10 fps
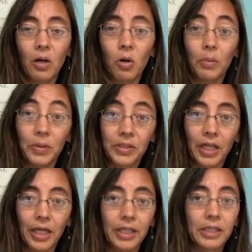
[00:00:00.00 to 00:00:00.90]
or a
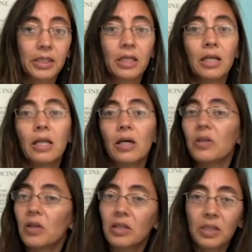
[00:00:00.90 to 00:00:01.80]
bursitis,
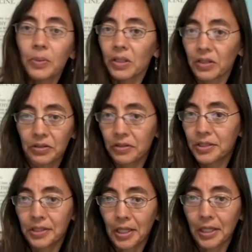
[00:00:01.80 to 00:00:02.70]
typically there
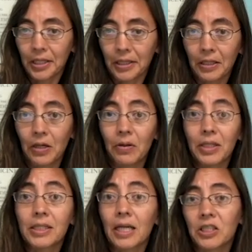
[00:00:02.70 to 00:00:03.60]
isn't anything there, and
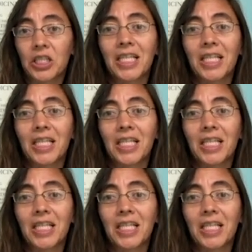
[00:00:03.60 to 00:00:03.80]
it's actually